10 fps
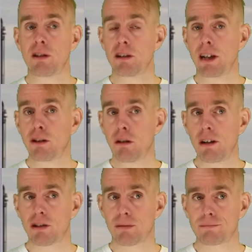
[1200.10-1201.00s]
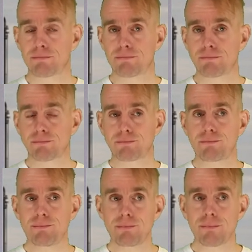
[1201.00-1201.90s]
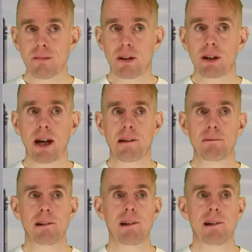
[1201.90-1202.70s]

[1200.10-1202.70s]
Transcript: is going to increase. Okay.